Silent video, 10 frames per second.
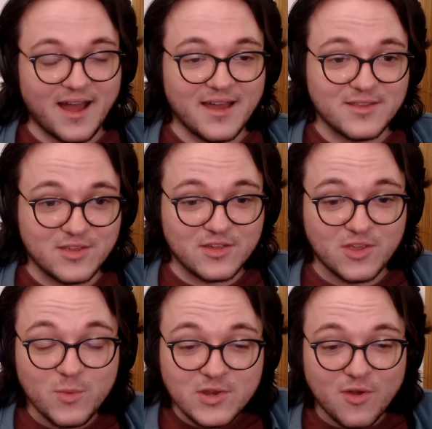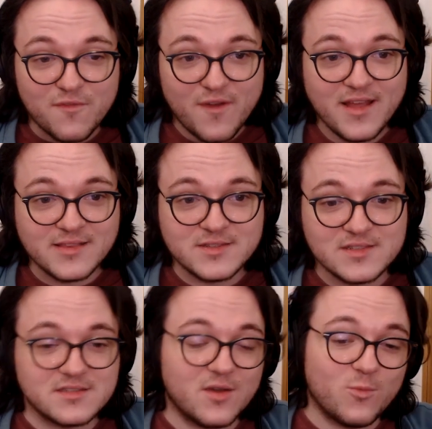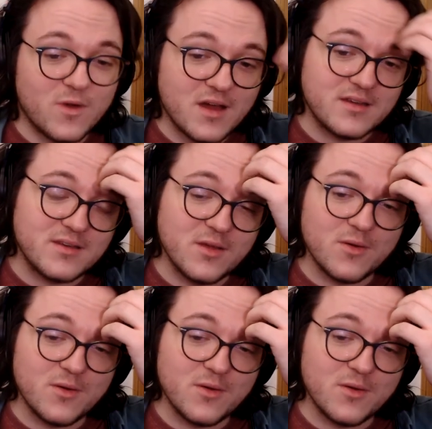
uh, you and your friends were